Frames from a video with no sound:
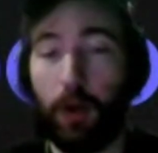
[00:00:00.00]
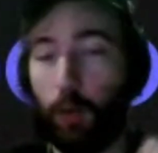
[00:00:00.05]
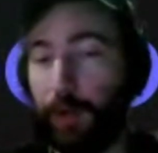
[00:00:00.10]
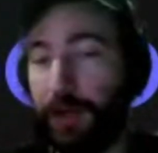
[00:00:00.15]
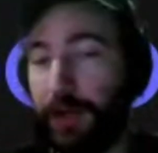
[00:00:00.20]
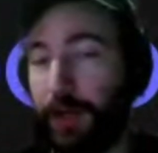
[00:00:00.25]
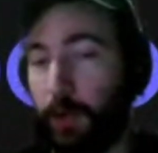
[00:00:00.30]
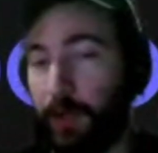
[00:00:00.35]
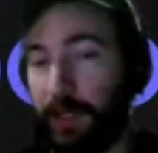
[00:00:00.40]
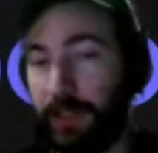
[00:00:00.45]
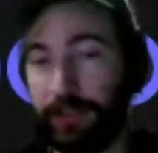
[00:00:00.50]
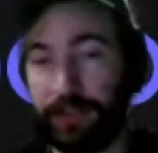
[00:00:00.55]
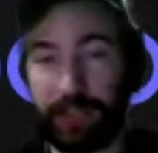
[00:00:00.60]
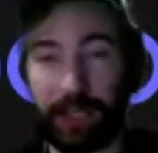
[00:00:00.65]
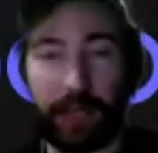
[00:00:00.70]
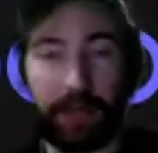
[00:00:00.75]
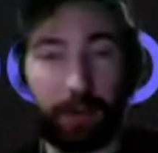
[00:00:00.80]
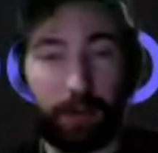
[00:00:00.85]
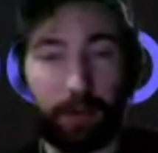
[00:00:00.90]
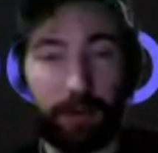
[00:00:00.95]
We know
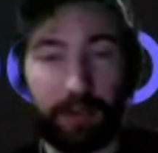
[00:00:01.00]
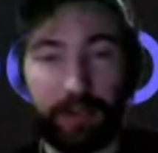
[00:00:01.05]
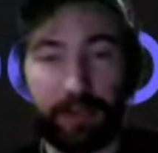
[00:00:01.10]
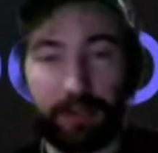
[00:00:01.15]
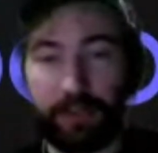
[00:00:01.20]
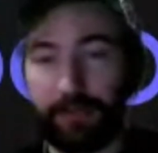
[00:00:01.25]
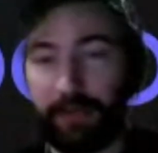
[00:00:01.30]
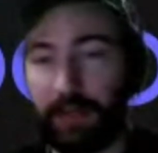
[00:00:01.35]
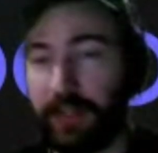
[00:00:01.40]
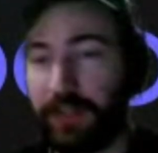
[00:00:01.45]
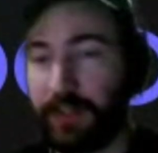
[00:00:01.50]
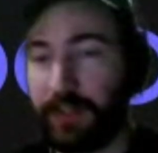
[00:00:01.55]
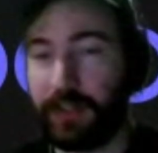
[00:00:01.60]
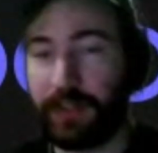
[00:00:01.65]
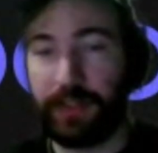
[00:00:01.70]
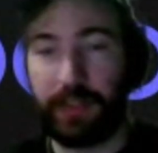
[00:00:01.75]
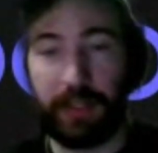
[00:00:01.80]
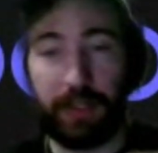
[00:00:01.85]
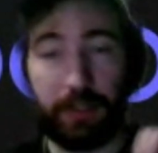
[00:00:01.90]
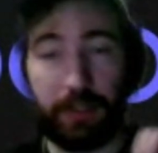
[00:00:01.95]
exactly where this device
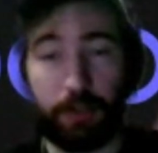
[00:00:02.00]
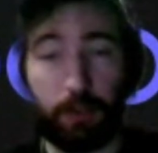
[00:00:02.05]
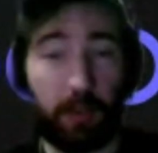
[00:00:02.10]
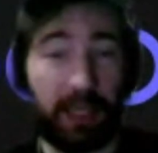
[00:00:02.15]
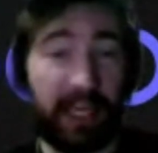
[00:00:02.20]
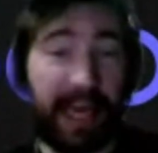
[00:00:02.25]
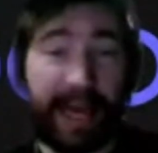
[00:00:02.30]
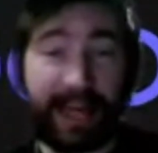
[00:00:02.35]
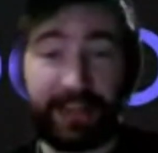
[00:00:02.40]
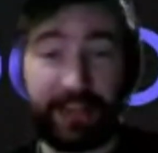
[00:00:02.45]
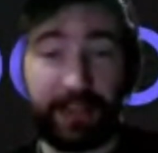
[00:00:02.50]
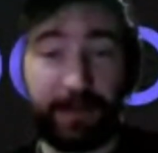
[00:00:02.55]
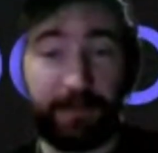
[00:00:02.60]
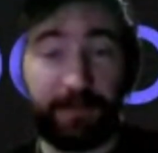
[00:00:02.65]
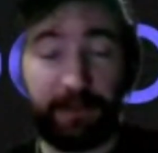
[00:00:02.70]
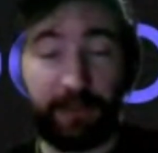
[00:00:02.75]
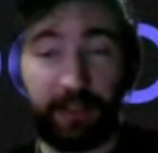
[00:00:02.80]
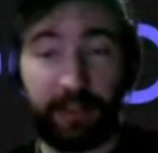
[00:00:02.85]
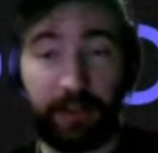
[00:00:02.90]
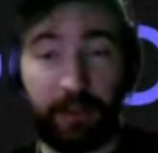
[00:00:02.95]
is because we asked them
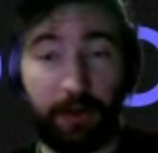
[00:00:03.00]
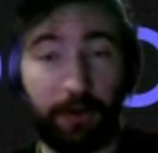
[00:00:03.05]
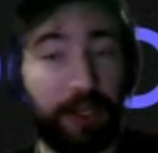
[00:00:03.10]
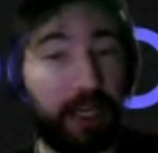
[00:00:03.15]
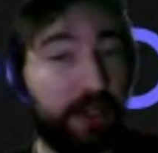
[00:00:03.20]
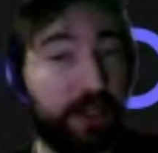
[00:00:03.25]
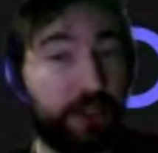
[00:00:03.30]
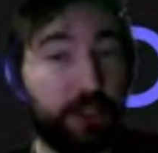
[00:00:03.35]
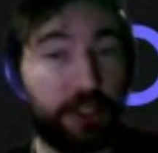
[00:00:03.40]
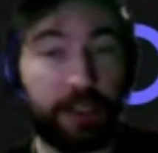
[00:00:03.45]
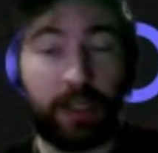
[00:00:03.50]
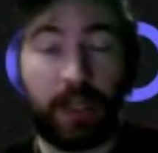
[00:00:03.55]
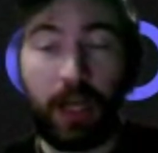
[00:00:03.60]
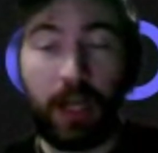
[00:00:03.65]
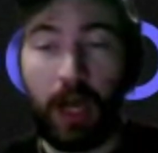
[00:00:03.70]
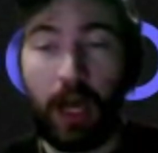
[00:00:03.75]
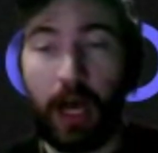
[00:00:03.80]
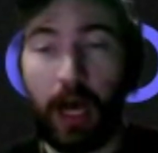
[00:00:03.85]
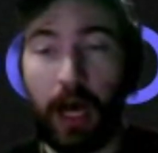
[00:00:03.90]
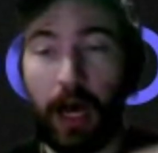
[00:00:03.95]
for their location,
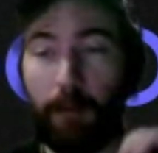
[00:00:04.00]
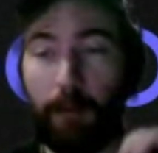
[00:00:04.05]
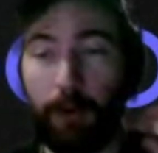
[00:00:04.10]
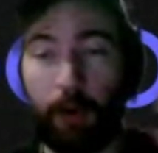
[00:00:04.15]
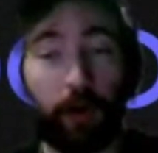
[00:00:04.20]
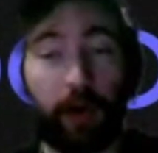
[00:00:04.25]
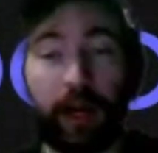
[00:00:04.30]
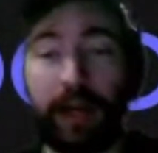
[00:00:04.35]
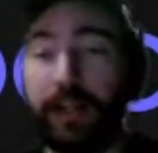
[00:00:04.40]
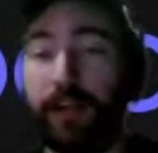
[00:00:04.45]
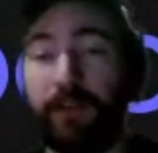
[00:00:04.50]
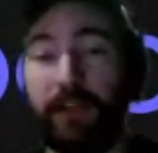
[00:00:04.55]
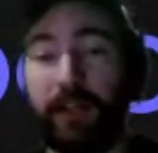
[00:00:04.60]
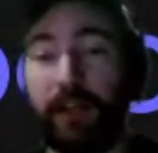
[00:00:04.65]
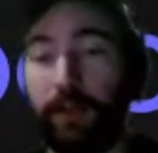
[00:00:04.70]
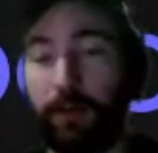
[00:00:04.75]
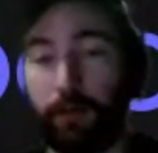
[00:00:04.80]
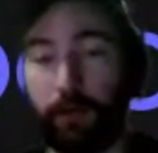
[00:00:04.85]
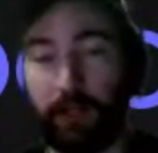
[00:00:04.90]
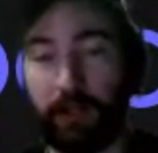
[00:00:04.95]
or any of the
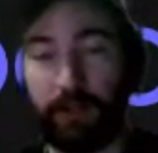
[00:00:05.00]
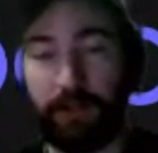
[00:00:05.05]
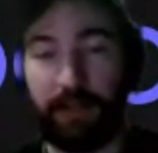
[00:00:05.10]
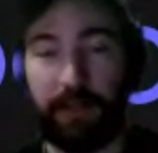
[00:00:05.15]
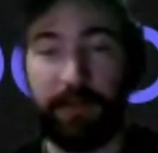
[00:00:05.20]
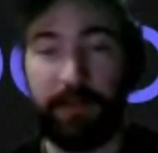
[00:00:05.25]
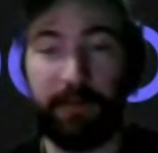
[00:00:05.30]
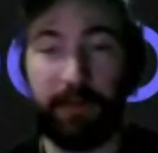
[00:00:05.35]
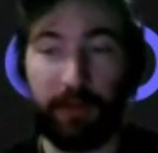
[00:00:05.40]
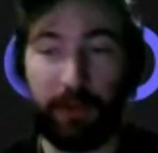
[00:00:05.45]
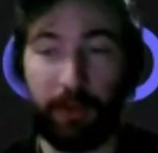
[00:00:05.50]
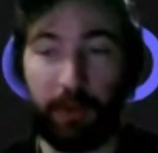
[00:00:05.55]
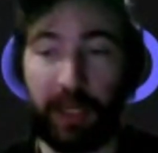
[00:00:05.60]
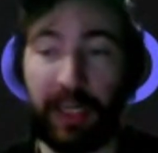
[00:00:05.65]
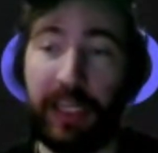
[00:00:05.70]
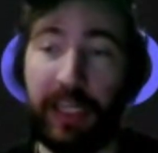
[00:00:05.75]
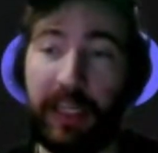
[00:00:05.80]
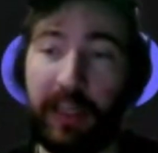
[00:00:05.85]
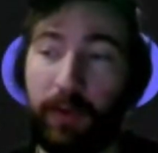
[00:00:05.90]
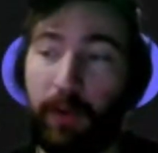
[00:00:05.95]
other relevant info that we
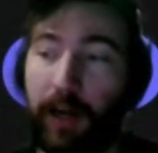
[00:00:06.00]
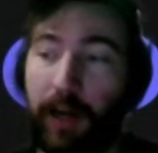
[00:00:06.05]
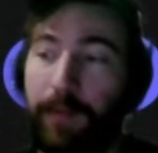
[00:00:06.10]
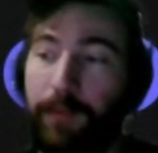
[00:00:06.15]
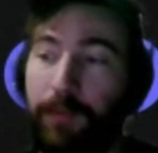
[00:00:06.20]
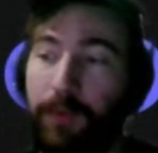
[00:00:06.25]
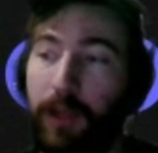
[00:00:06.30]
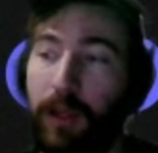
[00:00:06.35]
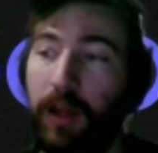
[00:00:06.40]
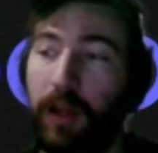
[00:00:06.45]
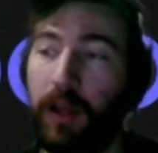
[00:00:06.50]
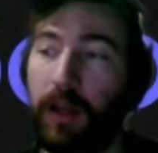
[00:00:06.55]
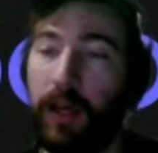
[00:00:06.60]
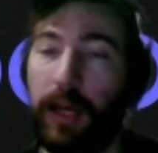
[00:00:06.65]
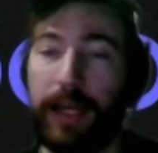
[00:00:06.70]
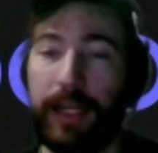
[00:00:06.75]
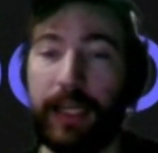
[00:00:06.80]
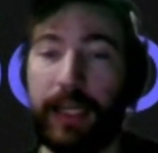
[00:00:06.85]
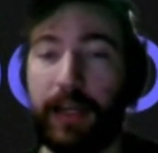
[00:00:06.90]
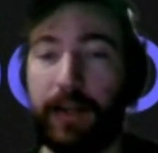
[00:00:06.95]
need, right?
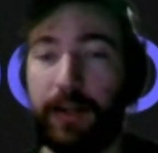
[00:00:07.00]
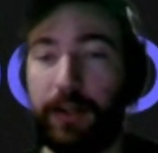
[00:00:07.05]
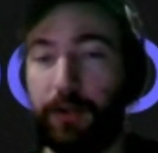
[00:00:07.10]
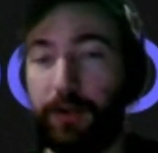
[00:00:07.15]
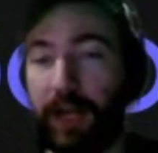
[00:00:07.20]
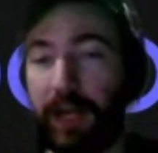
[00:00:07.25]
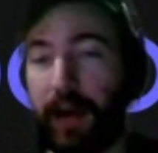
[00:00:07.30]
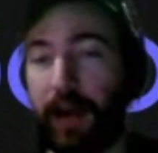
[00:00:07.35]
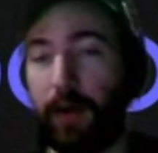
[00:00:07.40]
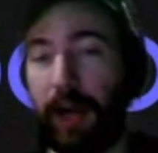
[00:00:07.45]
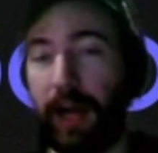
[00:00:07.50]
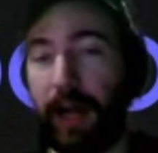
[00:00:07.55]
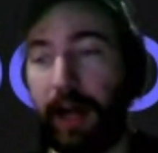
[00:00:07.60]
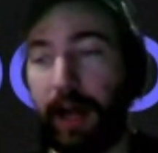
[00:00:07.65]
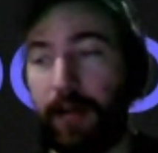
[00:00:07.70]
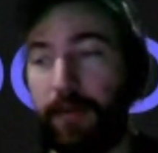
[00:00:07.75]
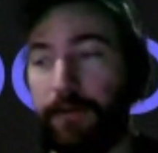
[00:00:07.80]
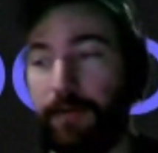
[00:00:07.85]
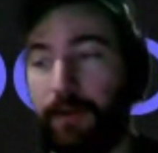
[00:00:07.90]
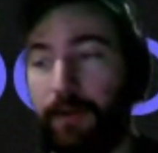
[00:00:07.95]
And again, you now
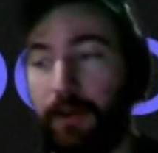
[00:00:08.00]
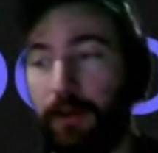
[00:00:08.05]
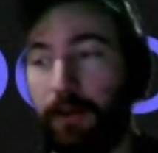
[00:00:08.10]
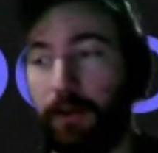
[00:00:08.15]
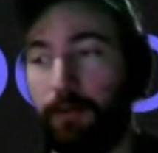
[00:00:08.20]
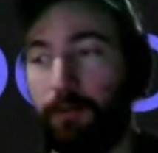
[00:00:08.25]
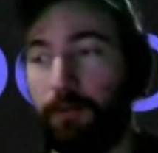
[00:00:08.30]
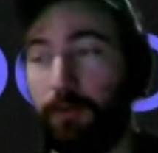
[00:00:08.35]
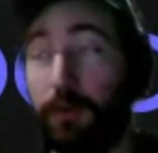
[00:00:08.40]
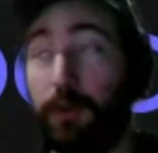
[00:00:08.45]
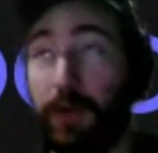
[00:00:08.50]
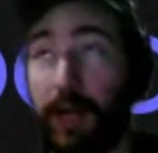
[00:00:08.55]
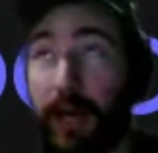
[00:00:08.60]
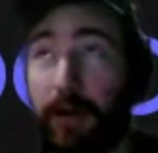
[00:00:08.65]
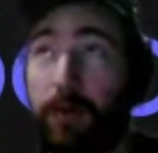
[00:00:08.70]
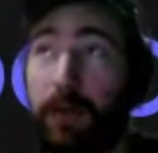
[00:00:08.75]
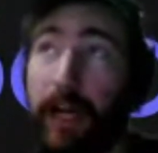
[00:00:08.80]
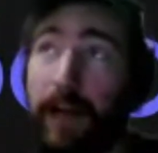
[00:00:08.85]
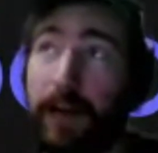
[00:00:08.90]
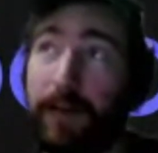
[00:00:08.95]

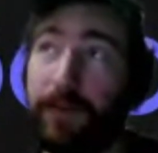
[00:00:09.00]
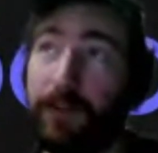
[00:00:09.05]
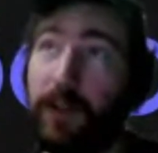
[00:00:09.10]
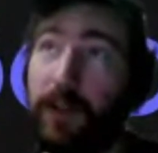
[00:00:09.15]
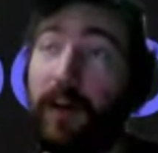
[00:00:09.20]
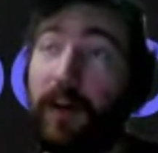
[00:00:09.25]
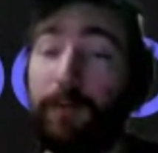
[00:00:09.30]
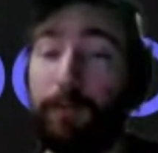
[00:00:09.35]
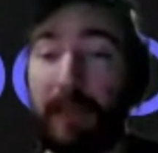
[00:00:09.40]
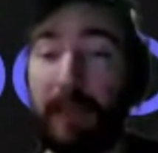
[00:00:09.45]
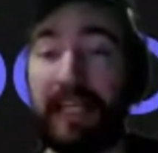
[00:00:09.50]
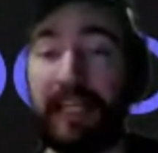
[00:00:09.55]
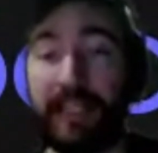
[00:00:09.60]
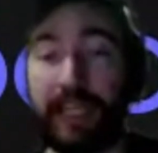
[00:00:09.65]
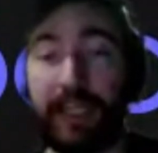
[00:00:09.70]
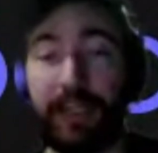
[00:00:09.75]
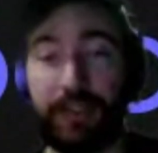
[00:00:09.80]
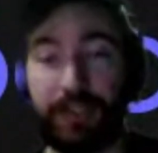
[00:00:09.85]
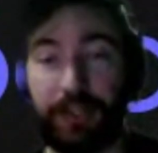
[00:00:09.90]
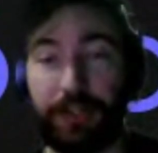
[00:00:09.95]
kind of solve big
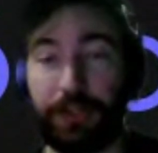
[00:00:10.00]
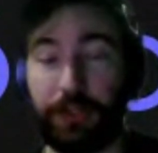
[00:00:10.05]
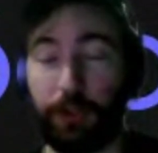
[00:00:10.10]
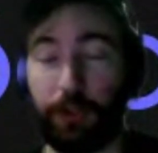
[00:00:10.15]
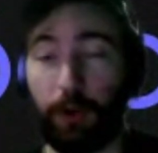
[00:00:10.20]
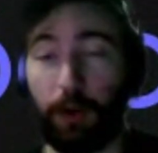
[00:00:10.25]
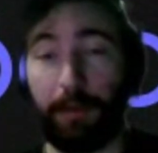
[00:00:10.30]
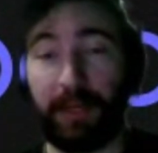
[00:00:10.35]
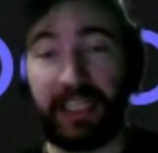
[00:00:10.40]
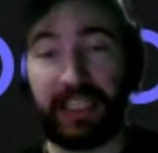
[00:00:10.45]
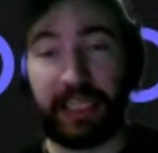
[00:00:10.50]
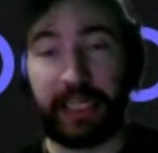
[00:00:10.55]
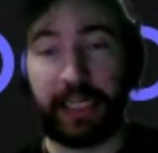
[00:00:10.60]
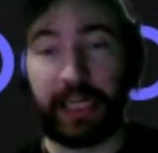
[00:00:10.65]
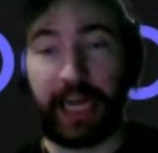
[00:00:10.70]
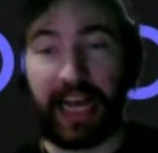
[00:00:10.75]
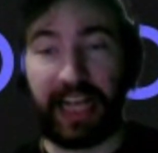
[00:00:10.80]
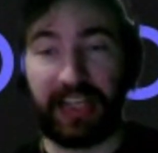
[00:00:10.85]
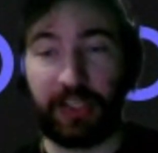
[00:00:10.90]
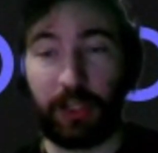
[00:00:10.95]
data's issue, where big data
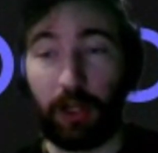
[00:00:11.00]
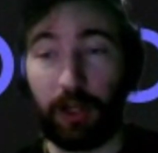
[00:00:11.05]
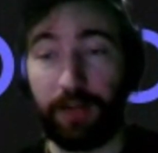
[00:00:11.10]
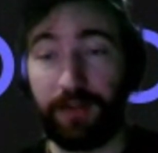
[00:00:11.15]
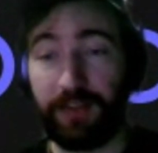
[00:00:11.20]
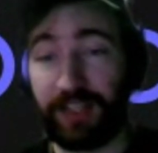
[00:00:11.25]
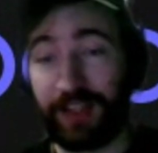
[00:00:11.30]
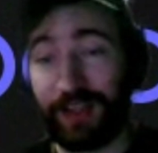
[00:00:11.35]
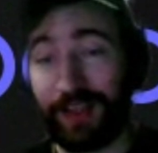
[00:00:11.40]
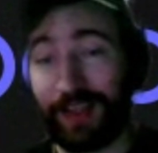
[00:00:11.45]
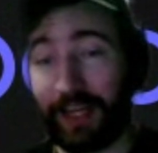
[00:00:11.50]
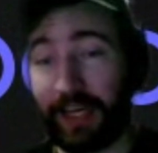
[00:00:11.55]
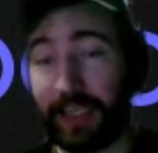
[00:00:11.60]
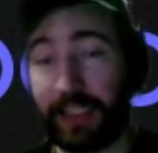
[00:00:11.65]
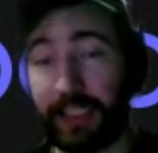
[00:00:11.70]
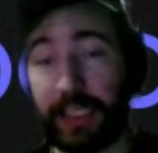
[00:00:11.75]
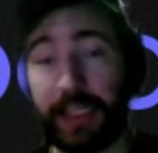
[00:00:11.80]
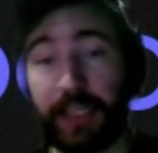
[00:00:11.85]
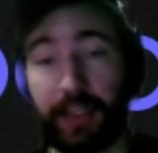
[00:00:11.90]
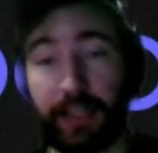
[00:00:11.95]
has a lot of synthetic
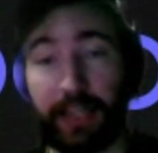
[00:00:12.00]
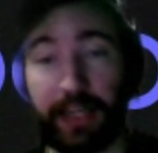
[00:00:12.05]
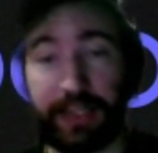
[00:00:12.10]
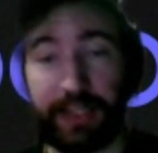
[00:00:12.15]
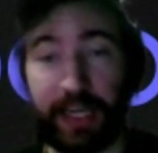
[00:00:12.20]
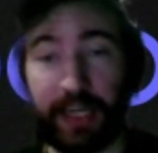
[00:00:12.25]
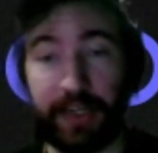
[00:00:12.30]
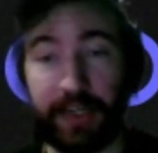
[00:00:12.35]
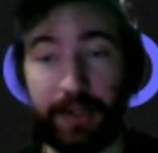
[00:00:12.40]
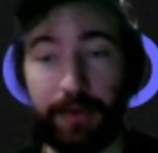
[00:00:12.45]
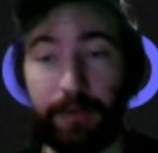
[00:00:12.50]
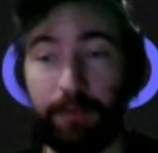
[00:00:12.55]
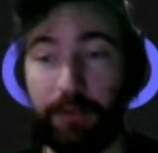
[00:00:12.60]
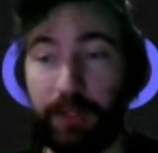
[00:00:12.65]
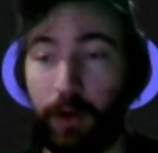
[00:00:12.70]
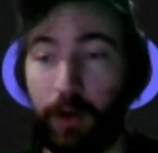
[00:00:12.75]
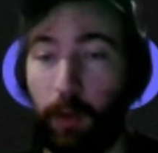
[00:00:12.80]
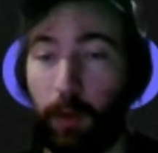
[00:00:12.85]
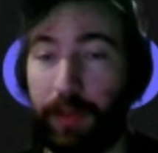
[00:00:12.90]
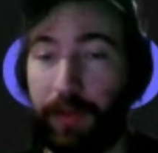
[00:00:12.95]
data that's added,
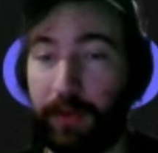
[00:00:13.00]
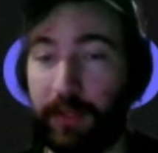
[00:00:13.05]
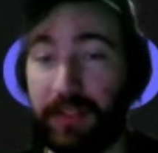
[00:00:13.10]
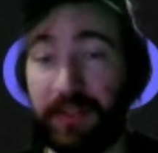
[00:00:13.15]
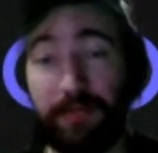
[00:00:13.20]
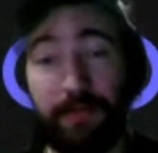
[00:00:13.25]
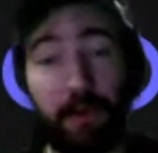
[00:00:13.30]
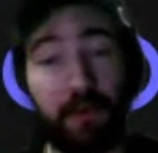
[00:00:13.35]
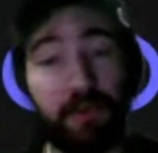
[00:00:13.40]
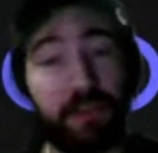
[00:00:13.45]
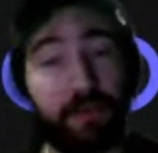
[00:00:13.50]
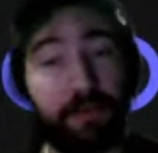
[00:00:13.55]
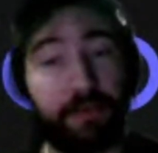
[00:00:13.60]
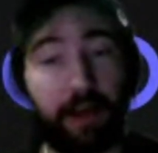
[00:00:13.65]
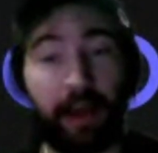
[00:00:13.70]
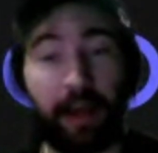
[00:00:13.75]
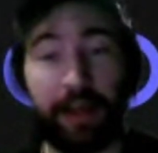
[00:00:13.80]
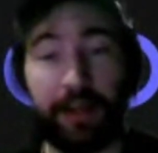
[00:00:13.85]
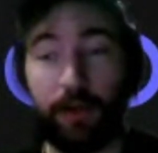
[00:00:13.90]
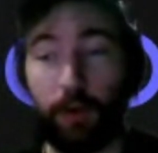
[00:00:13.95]
whether it's
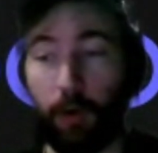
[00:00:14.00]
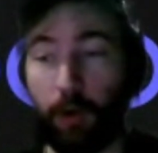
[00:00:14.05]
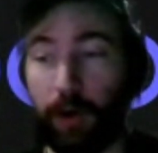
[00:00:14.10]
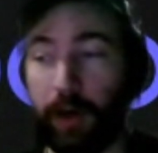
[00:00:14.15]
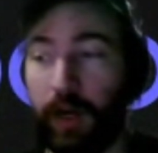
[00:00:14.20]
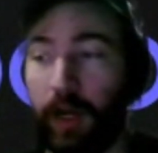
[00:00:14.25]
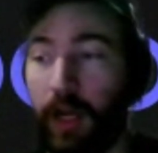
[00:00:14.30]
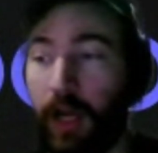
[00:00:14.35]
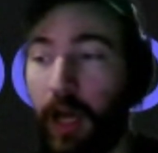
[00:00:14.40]
falsified or